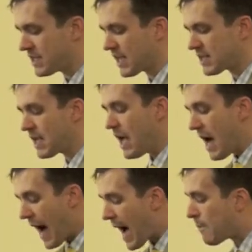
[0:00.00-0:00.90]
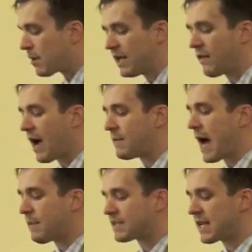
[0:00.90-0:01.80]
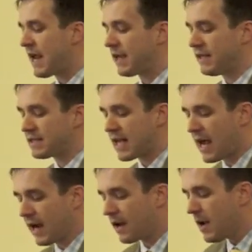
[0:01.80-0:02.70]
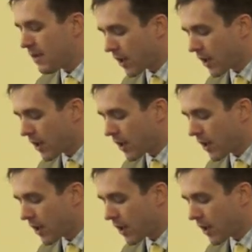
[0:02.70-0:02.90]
He says, I believe I am not mistaken in saying